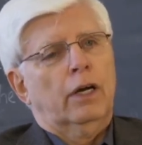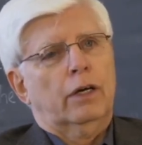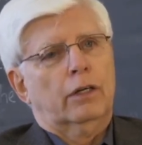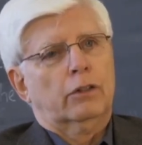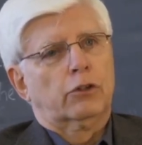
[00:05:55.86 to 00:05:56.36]

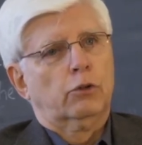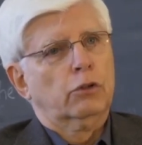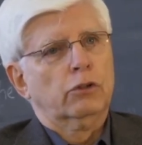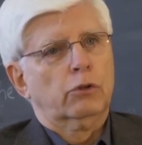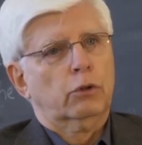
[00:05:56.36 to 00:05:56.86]
Uh,
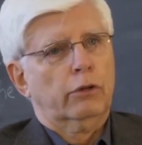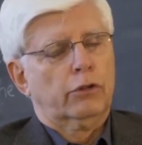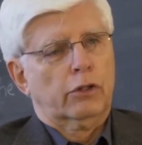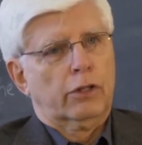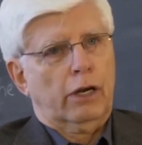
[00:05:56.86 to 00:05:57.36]
students who lived
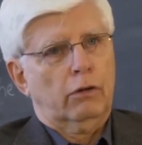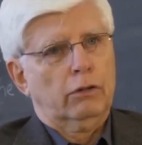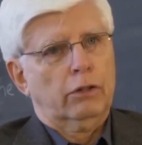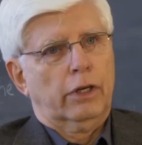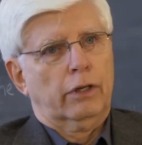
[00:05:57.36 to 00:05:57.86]
in
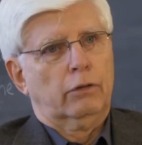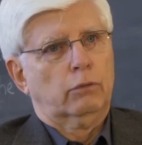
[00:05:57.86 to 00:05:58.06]
town uh,